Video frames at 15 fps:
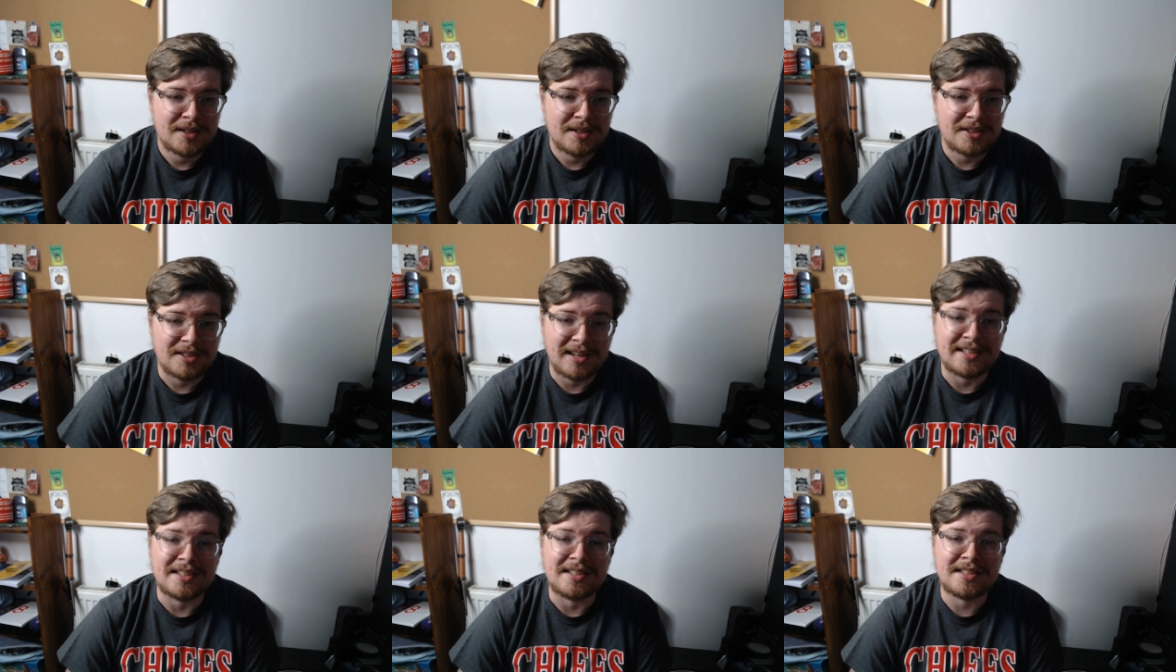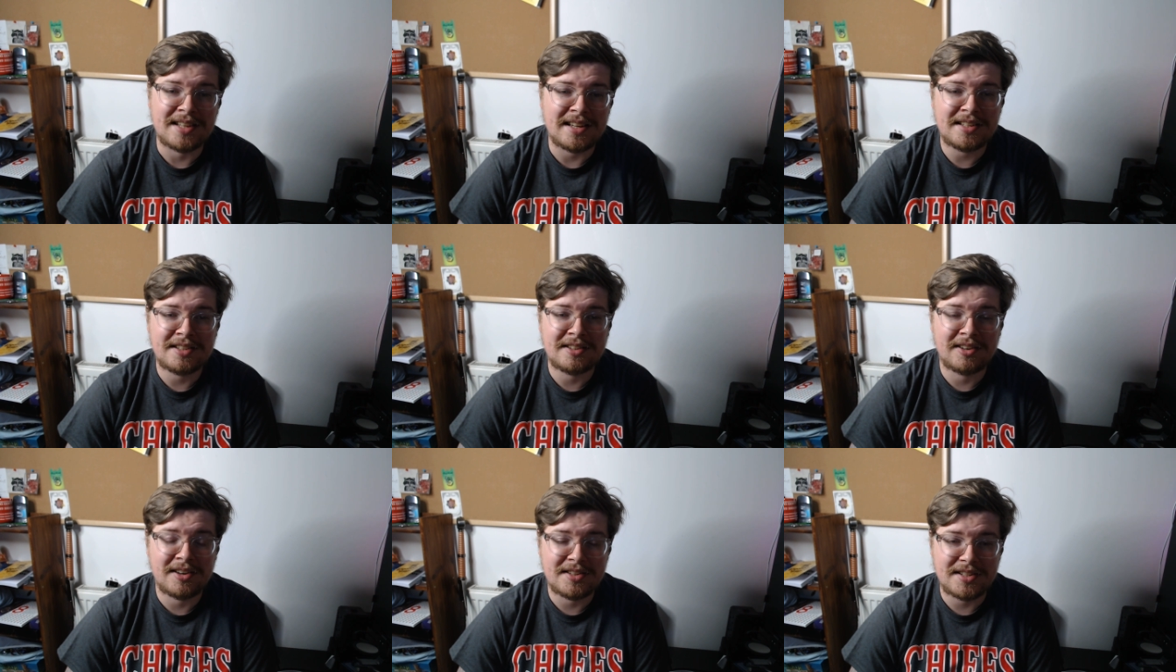So let us
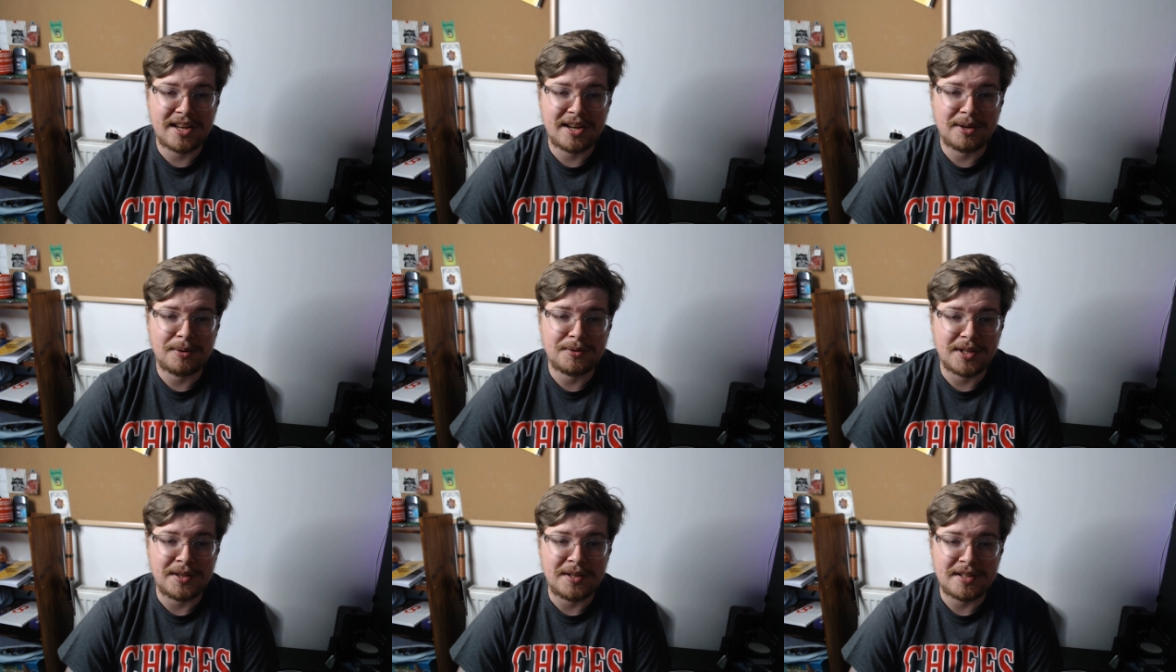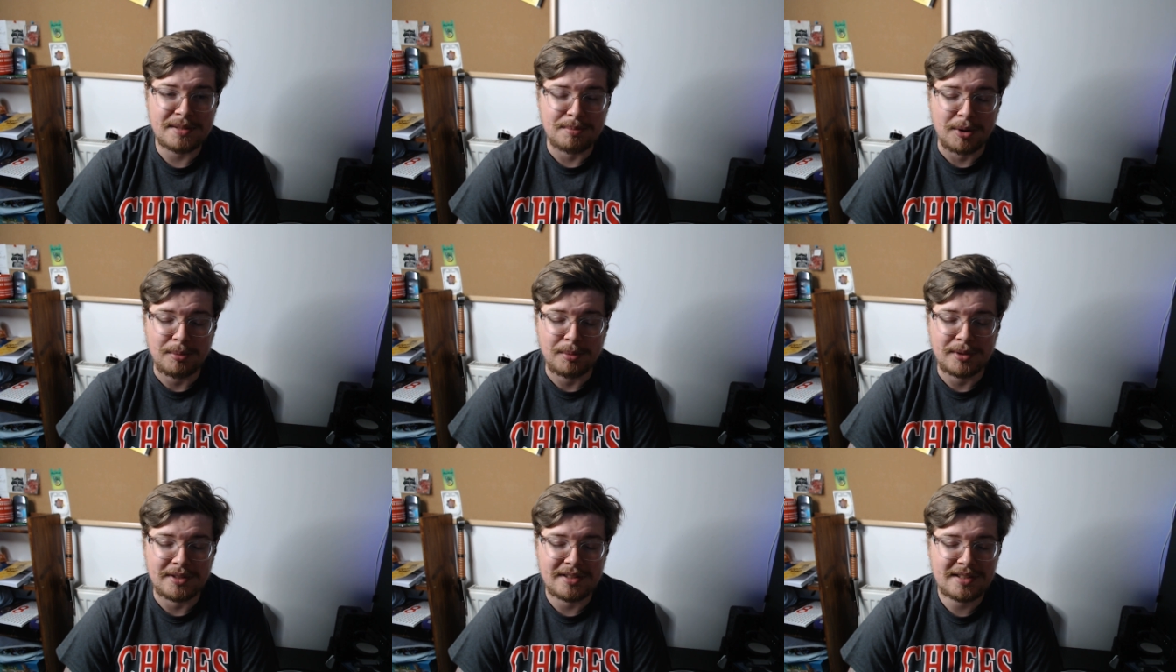center ourselves in this
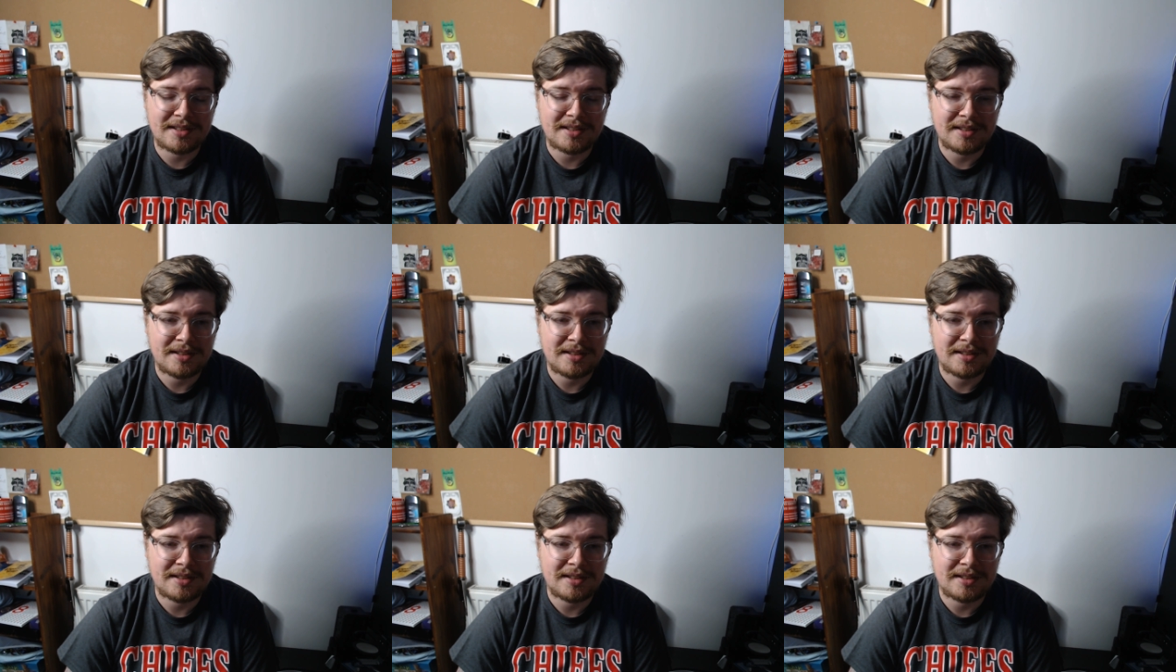moment.